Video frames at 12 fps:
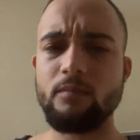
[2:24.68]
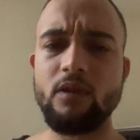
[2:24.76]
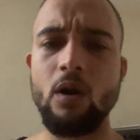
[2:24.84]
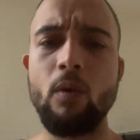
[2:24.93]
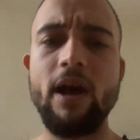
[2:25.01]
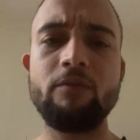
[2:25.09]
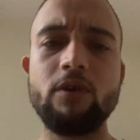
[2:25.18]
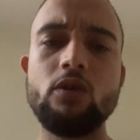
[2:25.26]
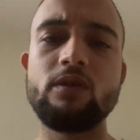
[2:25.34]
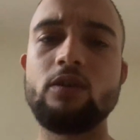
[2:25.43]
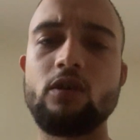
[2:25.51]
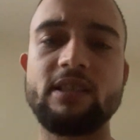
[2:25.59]
Whatever
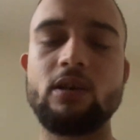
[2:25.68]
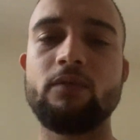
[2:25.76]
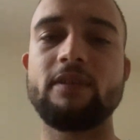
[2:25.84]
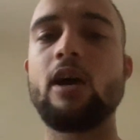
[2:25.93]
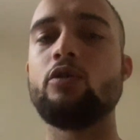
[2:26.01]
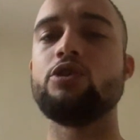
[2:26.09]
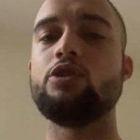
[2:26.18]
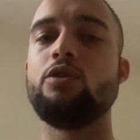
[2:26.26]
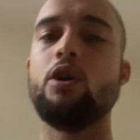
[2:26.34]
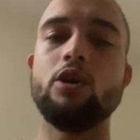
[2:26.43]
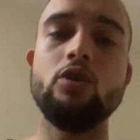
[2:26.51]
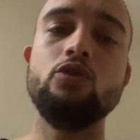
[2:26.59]
yourself tells you,
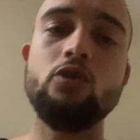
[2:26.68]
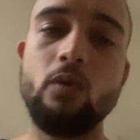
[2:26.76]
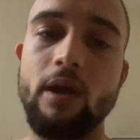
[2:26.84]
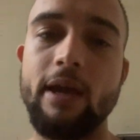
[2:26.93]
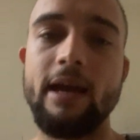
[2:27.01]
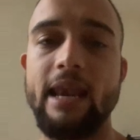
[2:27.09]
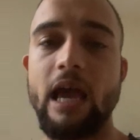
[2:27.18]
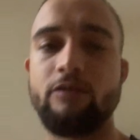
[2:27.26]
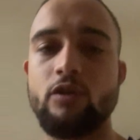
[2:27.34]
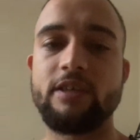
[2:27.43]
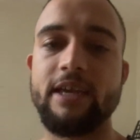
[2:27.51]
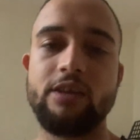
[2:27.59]
you do it. Like, if
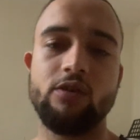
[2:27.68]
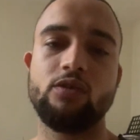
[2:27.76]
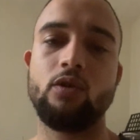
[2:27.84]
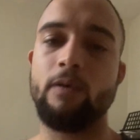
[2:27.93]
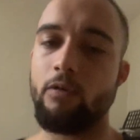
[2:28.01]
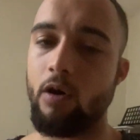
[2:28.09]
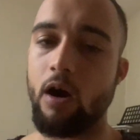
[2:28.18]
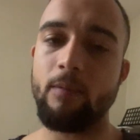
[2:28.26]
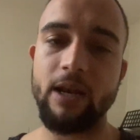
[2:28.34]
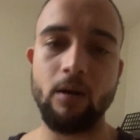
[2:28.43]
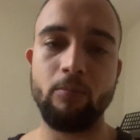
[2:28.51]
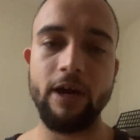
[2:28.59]
you're saying to yourself, right, I'm
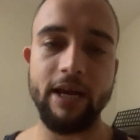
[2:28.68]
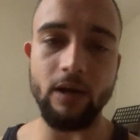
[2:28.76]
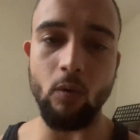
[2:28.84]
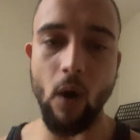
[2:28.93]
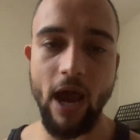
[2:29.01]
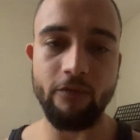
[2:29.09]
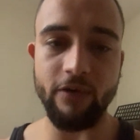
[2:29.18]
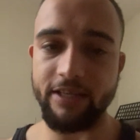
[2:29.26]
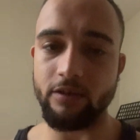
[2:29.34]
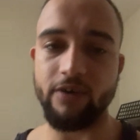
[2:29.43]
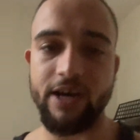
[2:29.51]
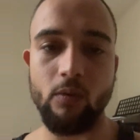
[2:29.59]
at that point, I need a wife, I need
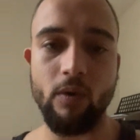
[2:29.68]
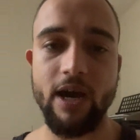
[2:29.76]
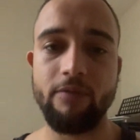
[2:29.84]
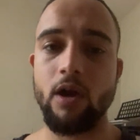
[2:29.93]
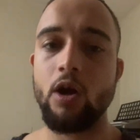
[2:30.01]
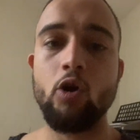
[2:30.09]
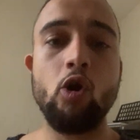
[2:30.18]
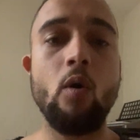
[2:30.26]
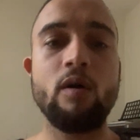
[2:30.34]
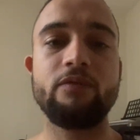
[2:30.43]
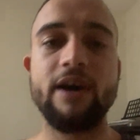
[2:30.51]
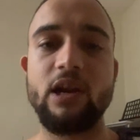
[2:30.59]
to find a wife, go
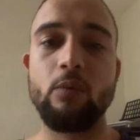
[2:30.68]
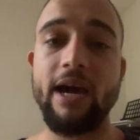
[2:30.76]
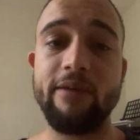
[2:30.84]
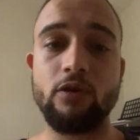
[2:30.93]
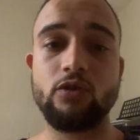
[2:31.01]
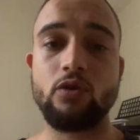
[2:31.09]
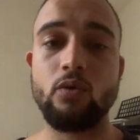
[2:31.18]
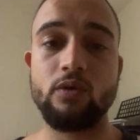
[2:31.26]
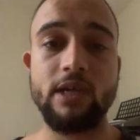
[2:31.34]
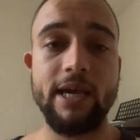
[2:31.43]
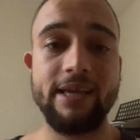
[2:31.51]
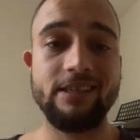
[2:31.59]
and find a wife. Your soul's
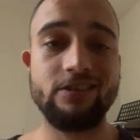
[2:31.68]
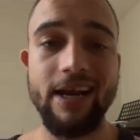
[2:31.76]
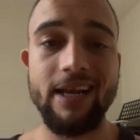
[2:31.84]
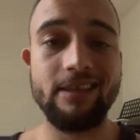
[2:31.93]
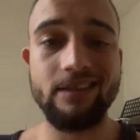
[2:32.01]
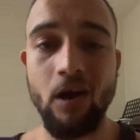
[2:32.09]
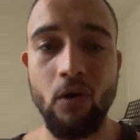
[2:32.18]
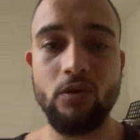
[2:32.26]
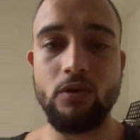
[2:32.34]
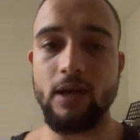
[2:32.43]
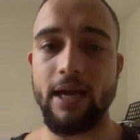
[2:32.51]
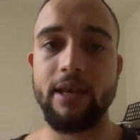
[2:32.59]
trying to tell
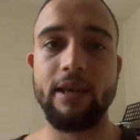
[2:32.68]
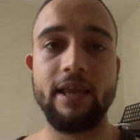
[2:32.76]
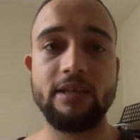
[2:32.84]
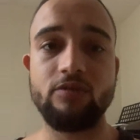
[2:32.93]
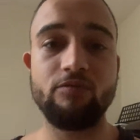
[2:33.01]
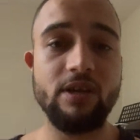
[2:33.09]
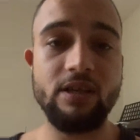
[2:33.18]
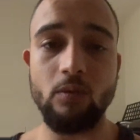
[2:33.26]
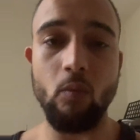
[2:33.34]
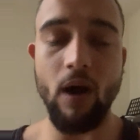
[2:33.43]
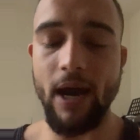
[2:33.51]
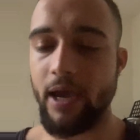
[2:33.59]
you that there's a
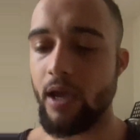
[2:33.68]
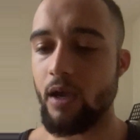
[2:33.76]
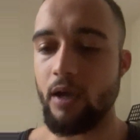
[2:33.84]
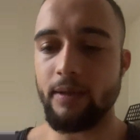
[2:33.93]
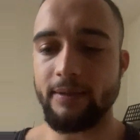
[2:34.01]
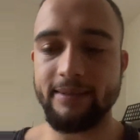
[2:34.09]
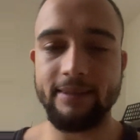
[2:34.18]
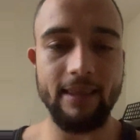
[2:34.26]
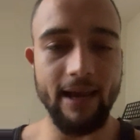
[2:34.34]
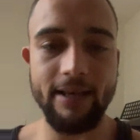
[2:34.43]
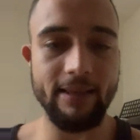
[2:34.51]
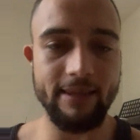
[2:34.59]
reason why
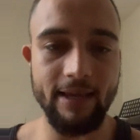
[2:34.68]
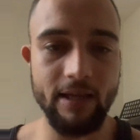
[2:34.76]
that